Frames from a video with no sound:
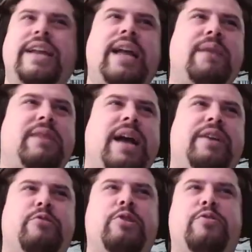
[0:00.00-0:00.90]
I'm kind
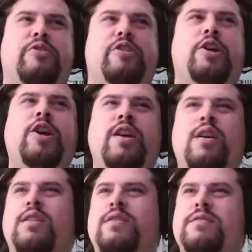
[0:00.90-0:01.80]
of rooting for
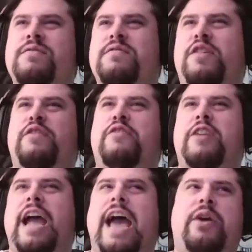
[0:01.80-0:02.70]

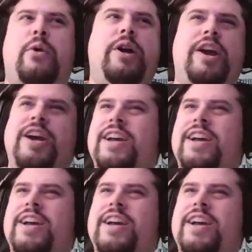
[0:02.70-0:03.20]
Accor.